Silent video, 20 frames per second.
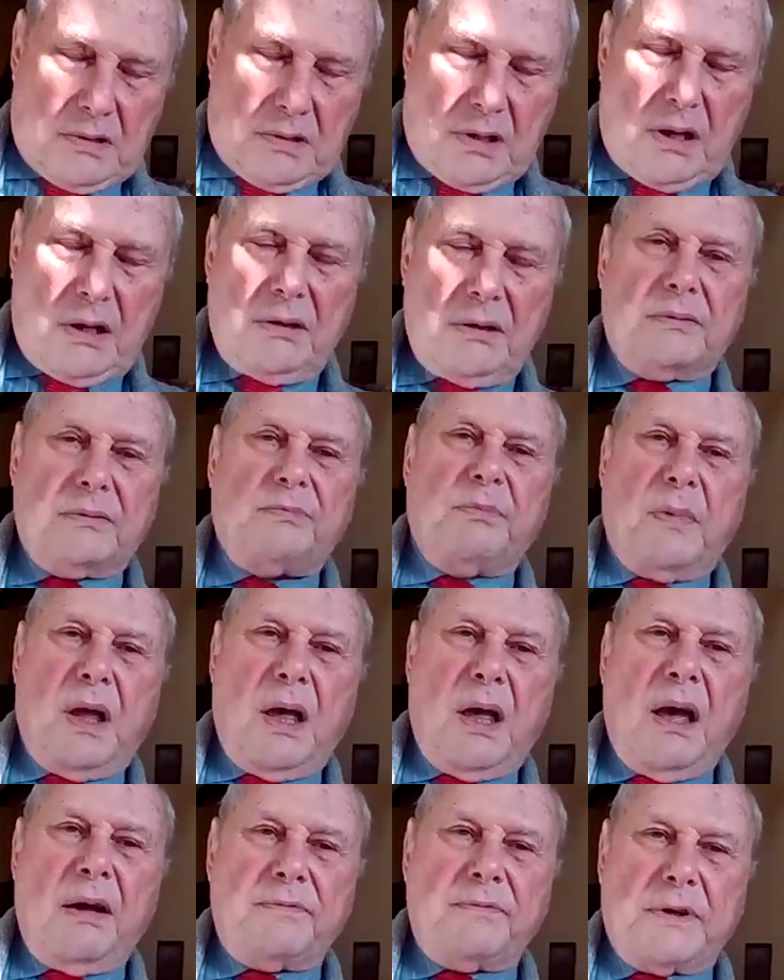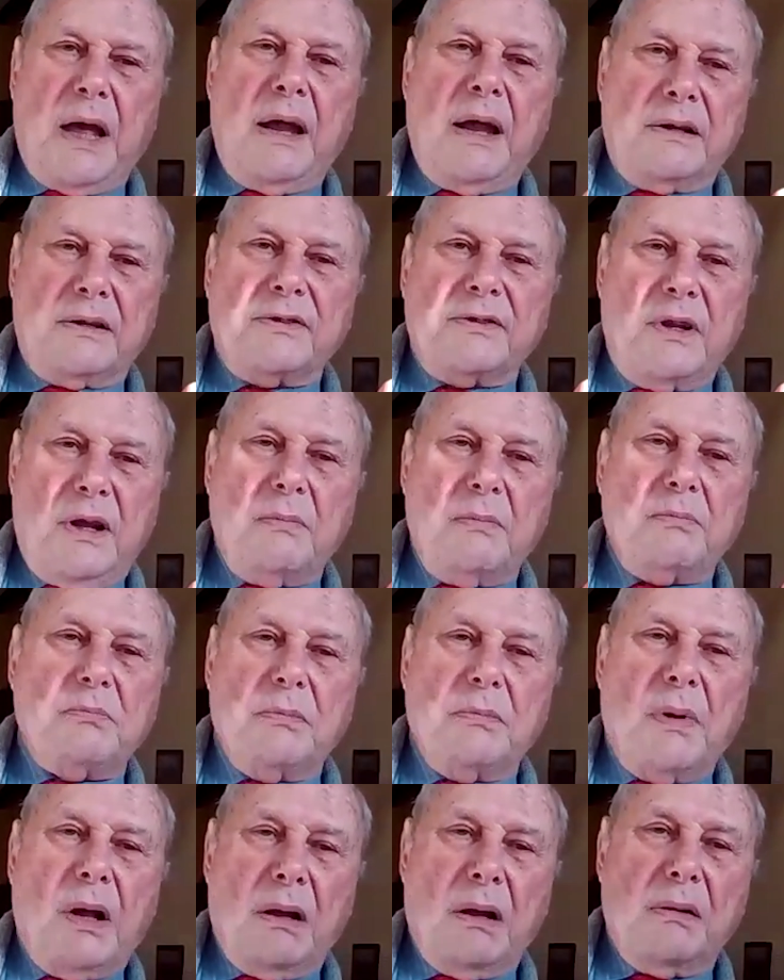as Afghanistan,
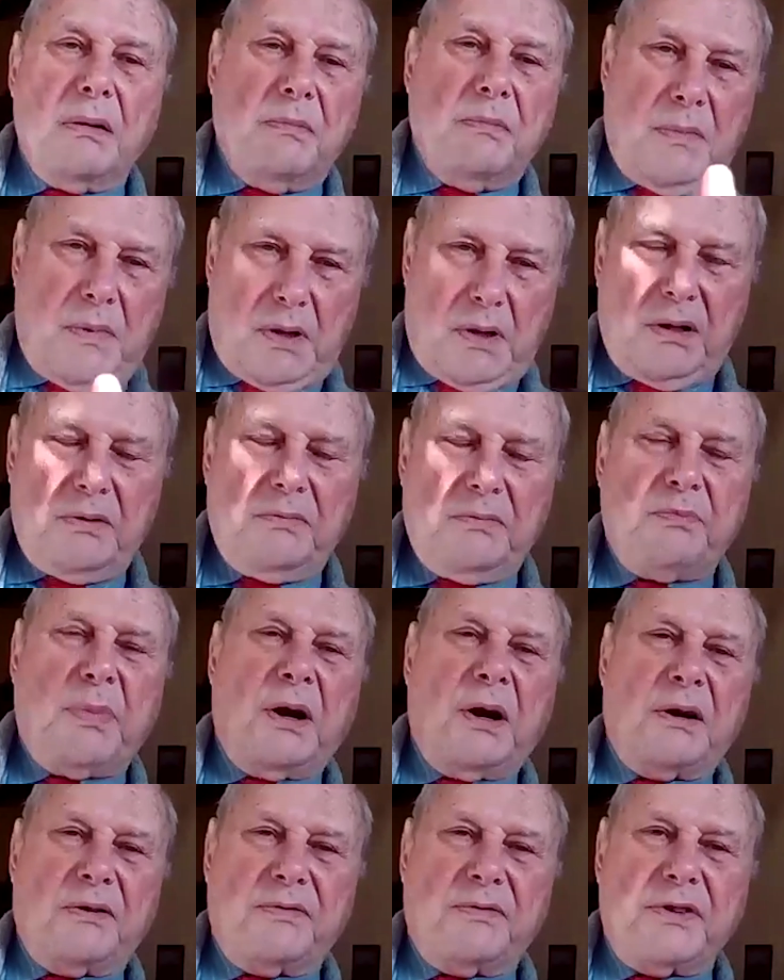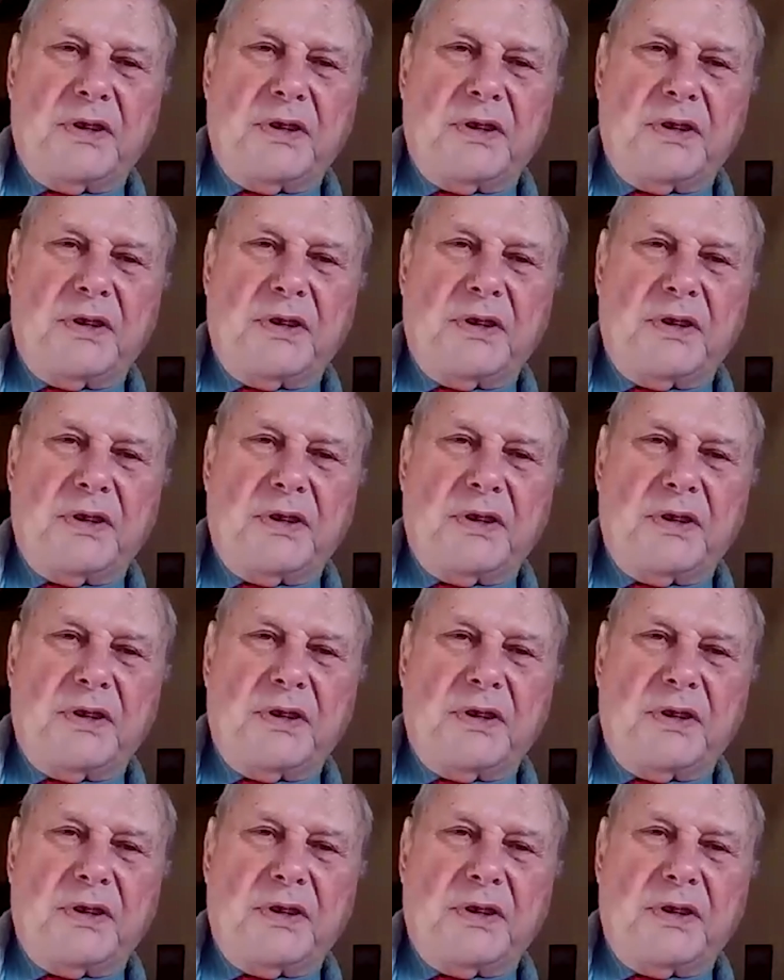part of